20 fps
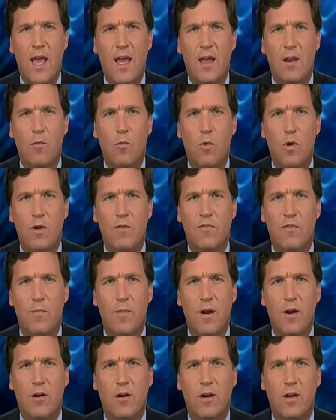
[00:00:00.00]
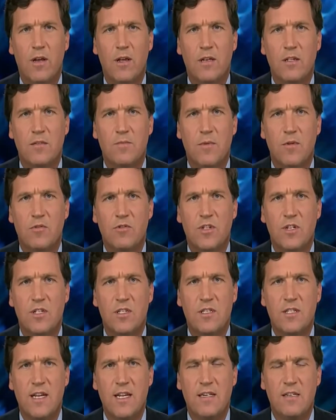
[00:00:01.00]
at one of America's most
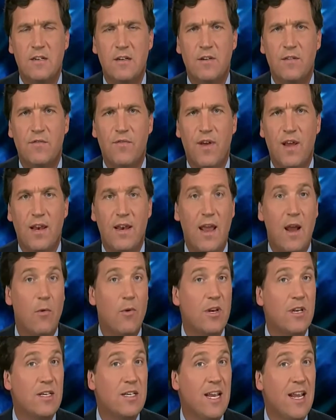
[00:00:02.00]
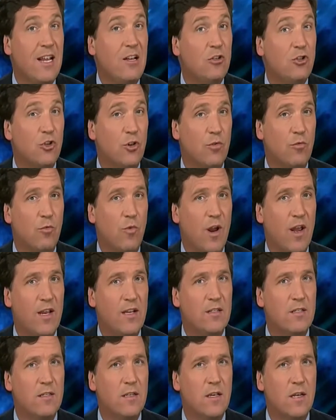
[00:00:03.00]
distinctive and now endangered
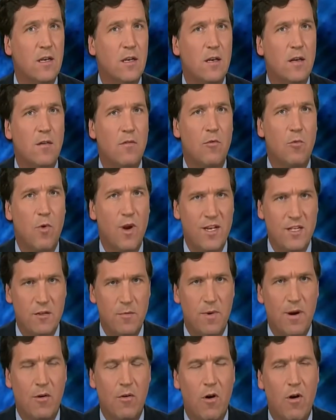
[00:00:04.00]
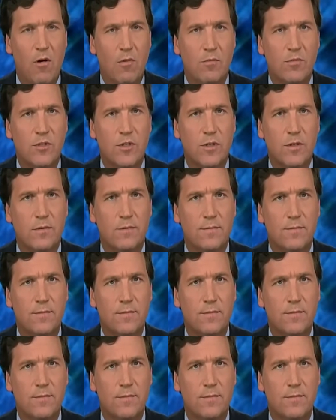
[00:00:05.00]
rights the right to bear arms.